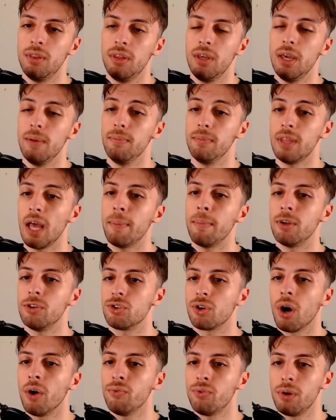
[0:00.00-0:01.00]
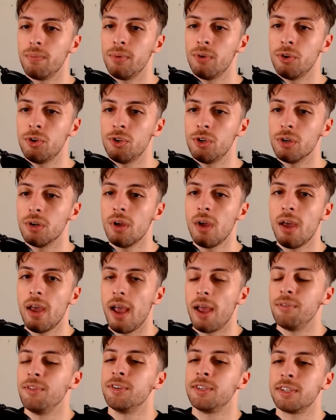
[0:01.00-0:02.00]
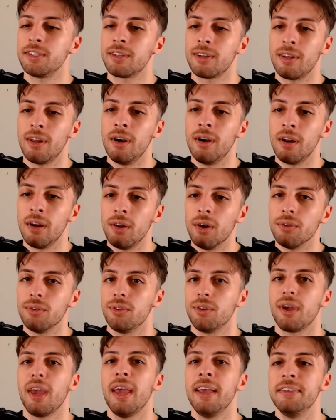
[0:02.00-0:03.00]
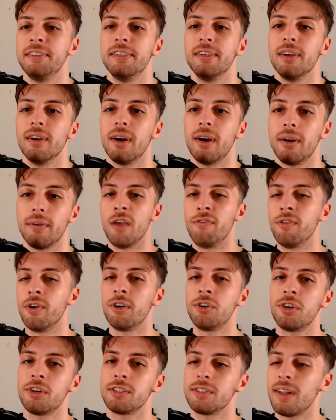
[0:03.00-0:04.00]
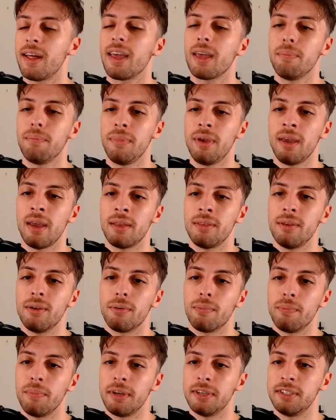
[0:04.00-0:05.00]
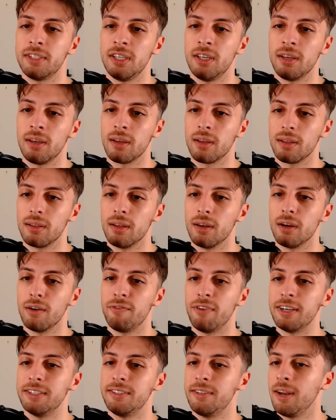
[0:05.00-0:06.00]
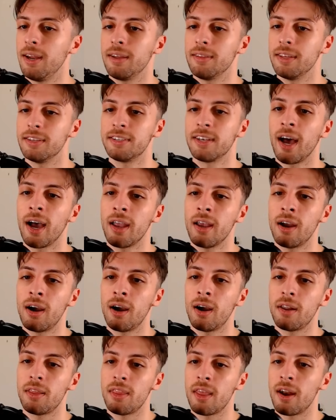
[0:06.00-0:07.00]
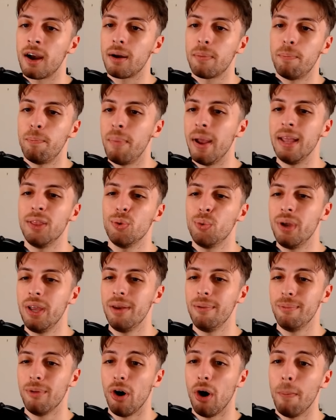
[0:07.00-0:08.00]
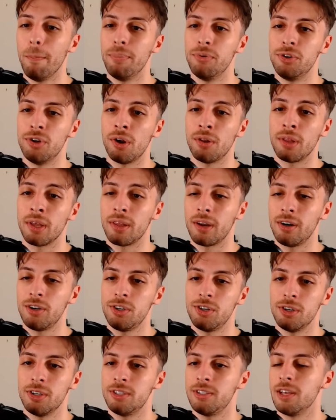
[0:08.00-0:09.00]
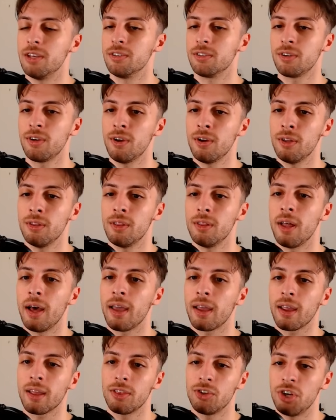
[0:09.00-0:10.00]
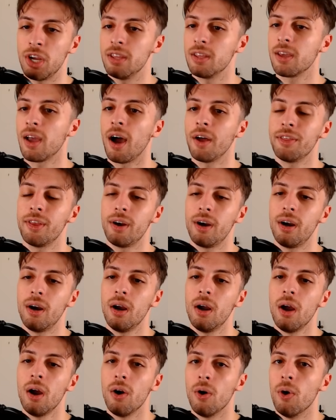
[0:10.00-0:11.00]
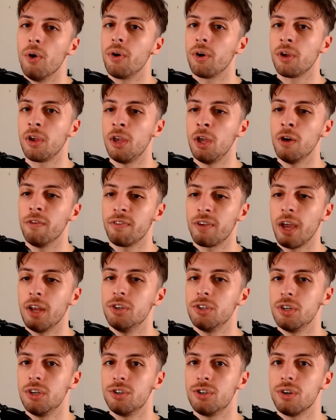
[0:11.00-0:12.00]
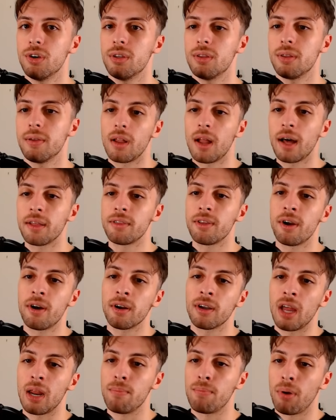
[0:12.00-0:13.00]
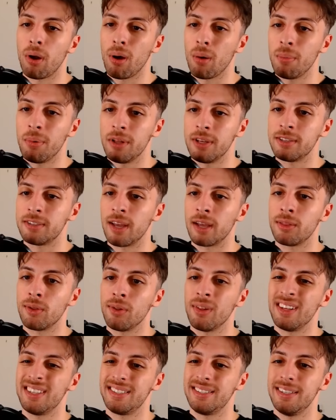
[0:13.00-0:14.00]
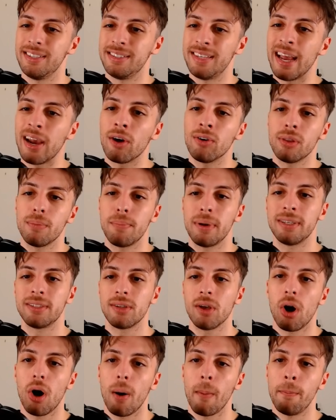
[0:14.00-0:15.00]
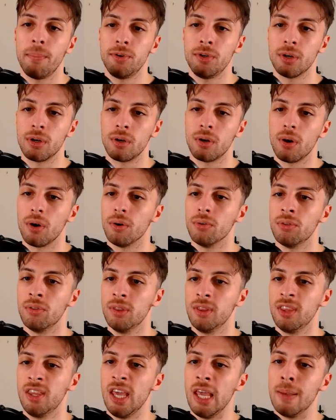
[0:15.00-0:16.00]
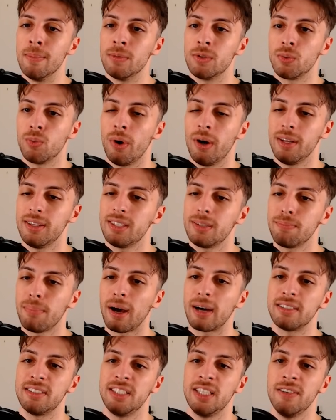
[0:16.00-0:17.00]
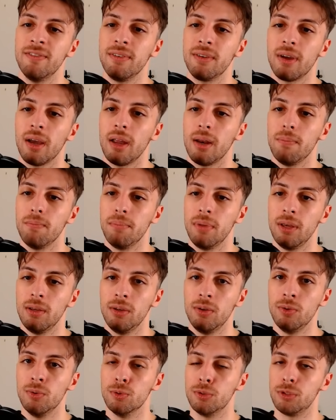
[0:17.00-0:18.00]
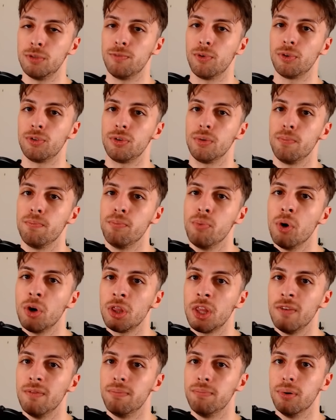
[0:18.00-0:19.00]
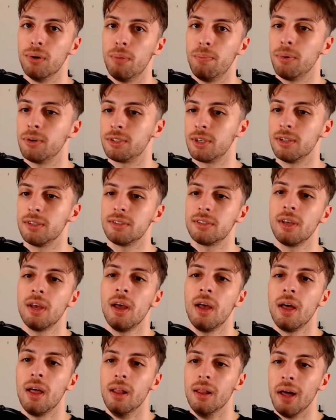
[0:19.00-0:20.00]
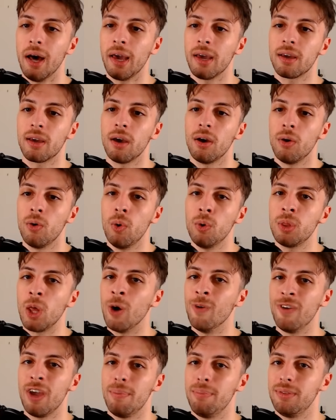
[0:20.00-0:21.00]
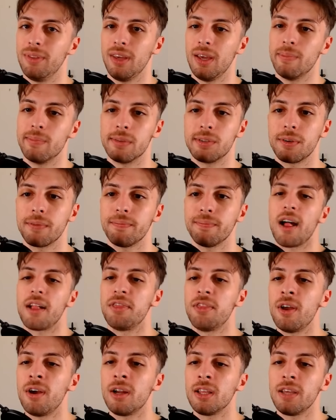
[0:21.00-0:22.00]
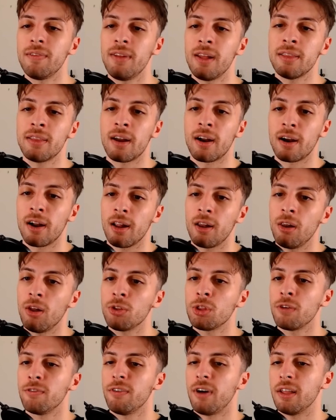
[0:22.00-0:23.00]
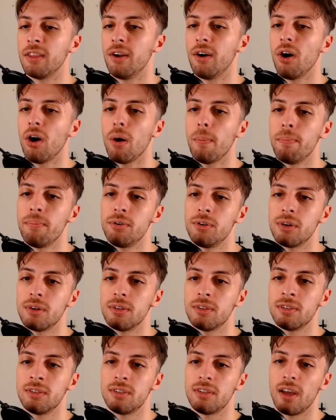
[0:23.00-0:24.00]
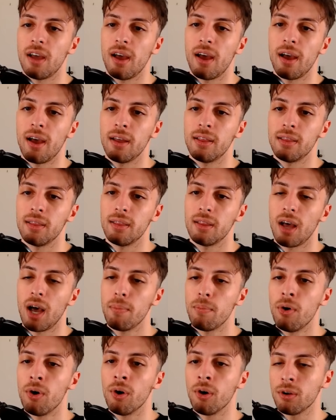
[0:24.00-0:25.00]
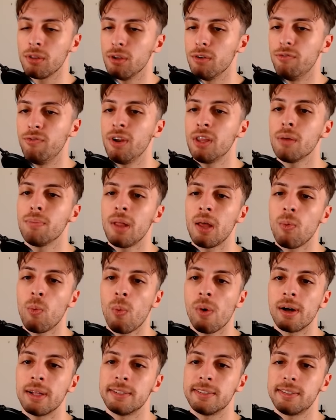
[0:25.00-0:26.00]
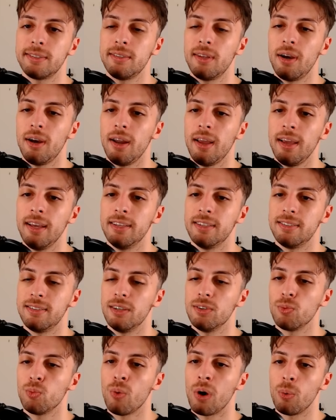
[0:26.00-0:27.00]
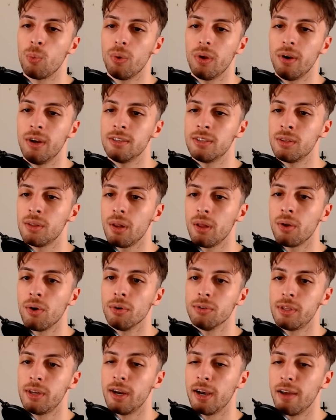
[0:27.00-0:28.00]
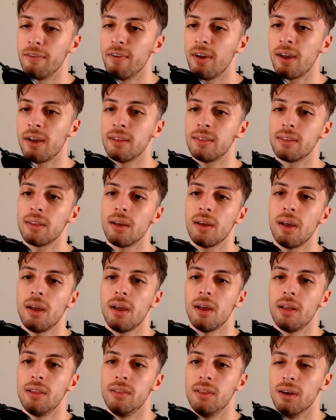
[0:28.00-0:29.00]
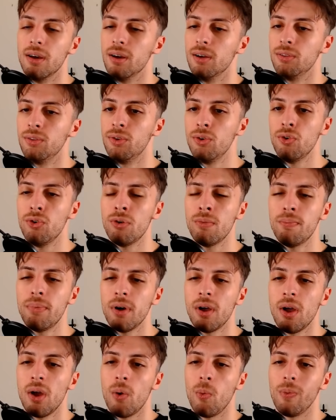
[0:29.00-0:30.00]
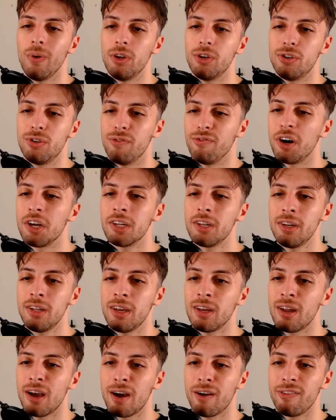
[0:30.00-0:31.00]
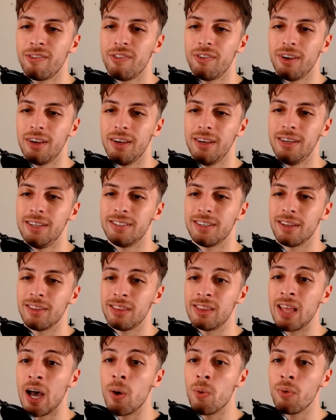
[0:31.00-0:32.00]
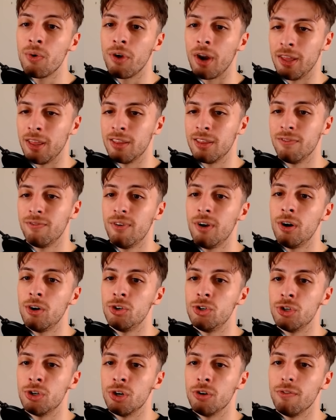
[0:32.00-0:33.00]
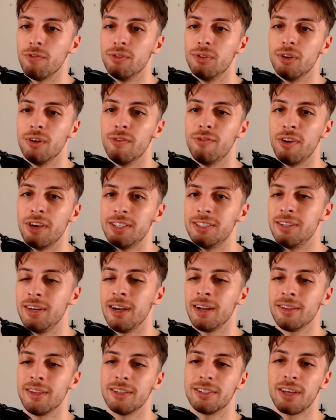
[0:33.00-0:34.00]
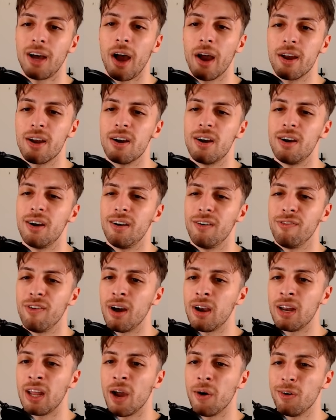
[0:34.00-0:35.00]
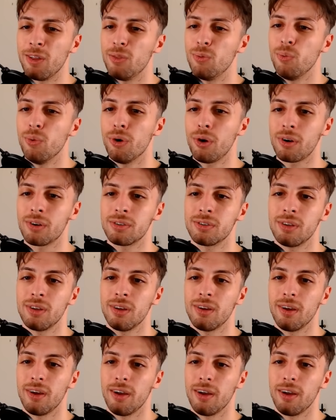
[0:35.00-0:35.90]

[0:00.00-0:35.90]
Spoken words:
team damage contribution, and this is clearly not the case here. If you're just like me and you're missing the Festering Desire, there are pay-to-win options that are just as good, like Jade Cutter or Key of Kejnishut. The latter can probably settle as the second best option on teams where its passive can be used for supportive purposes, like Hutao Vape teams. Alternatively, there are a lot of other options, and among the free-to-play ones, there is this one we recently got in an event, the Tube, which funnily enough is a downgraded version of the Festering Desire. Funny how it works.